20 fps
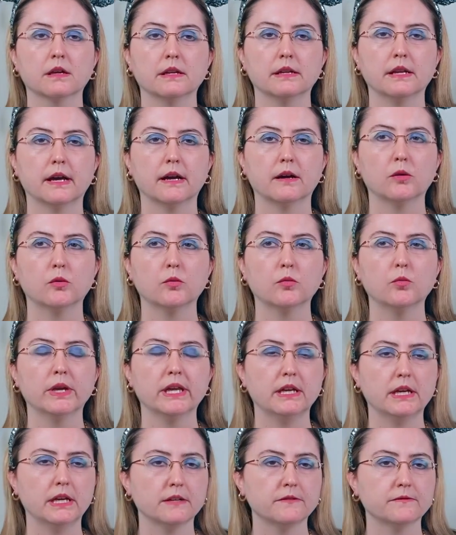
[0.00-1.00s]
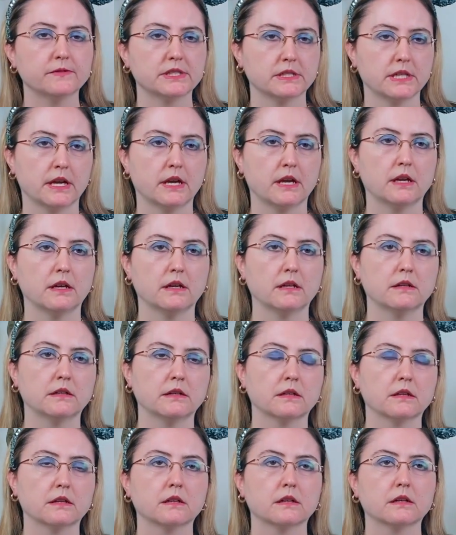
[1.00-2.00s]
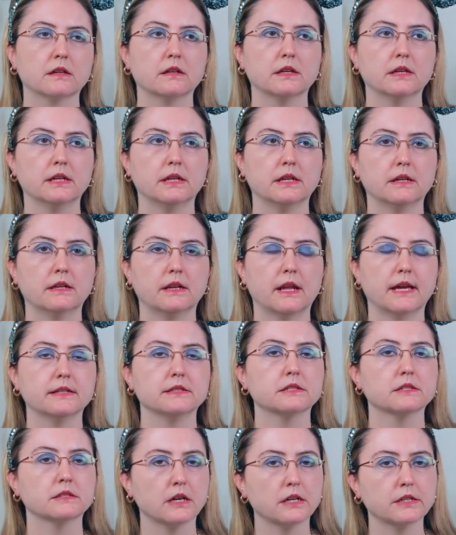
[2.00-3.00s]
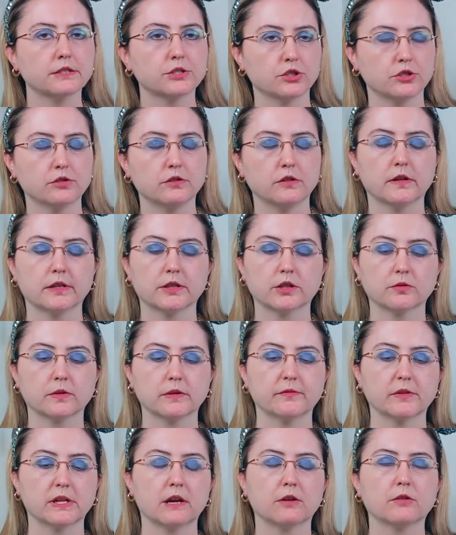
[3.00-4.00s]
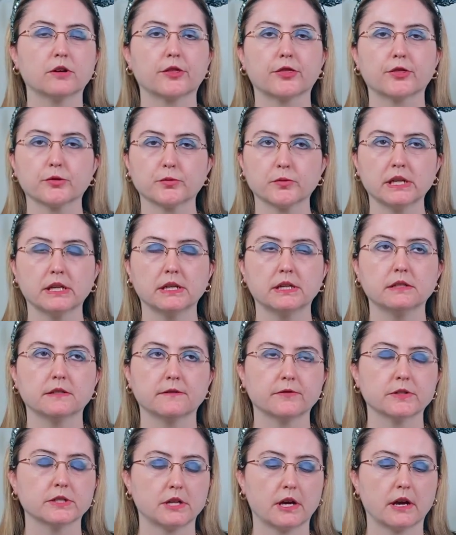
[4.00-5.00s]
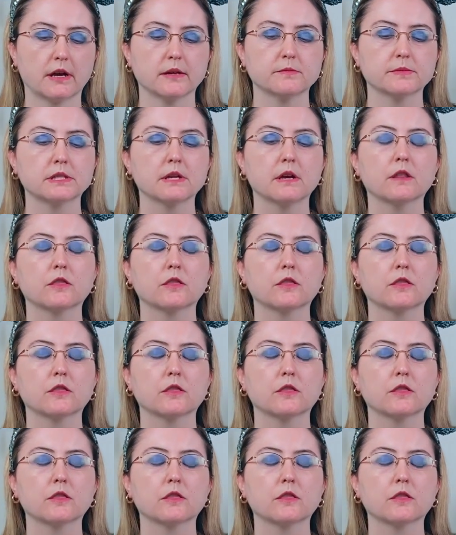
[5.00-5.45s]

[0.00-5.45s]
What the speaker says: Now, we have stayed in a Deluxe Studio at the Riviera 3 different times.